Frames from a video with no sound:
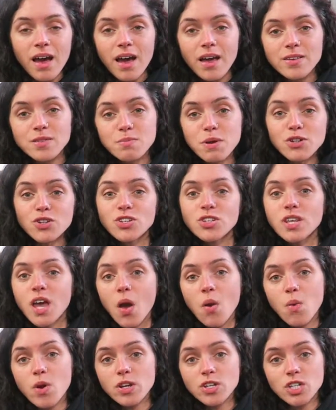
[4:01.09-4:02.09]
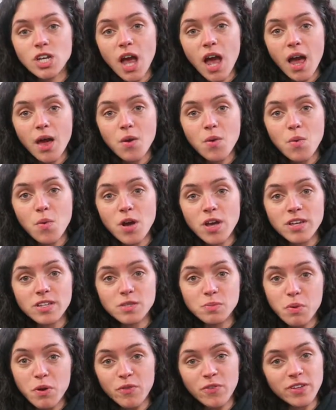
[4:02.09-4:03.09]
as much as I wish I
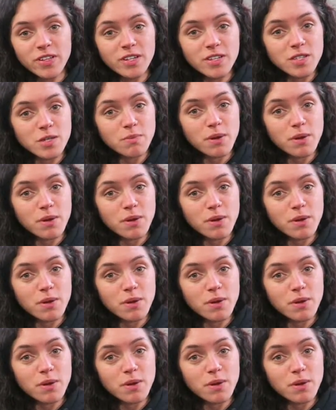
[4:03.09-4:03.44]
was perfectly